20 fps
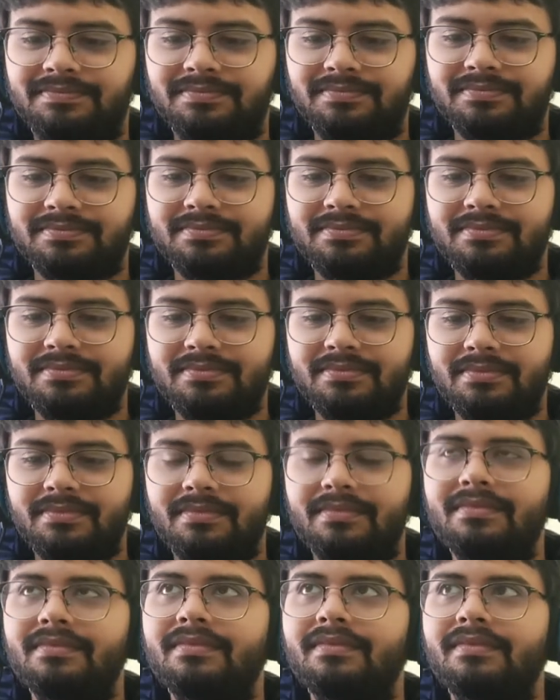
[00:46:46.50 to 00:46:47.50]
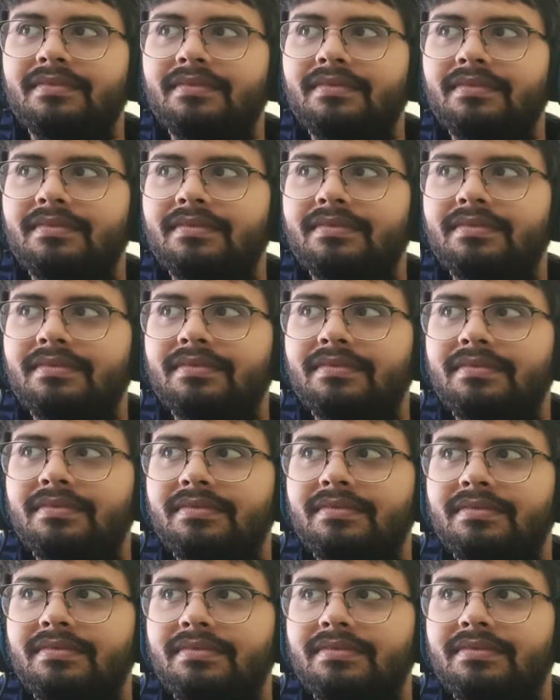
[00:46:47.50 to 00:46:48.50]

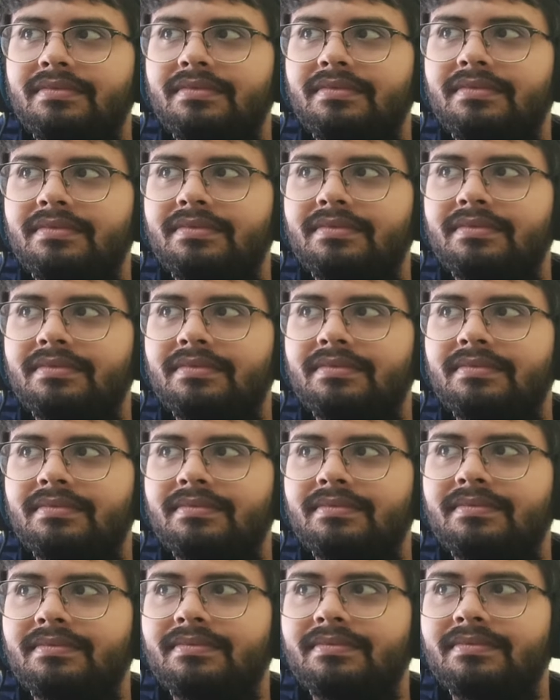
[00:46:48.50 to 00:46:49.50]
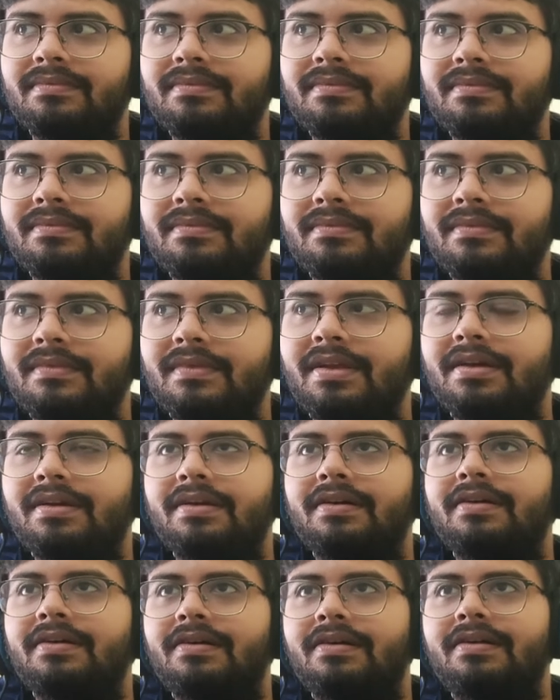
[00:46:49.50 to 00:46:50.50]

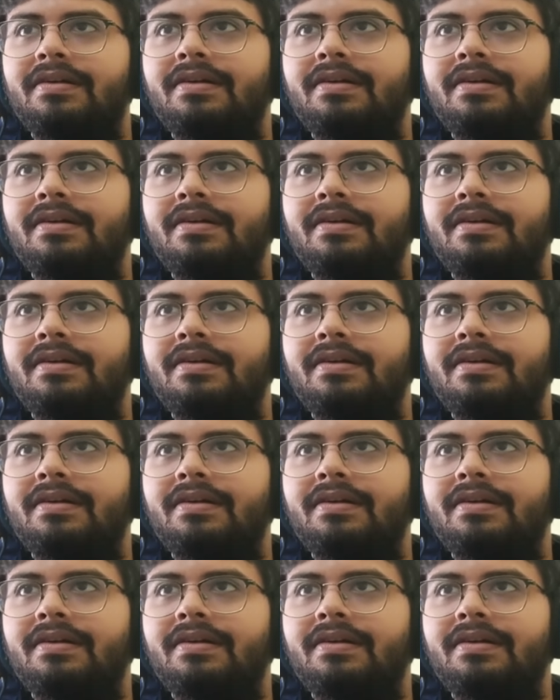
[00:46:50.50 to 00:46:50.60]
(silence)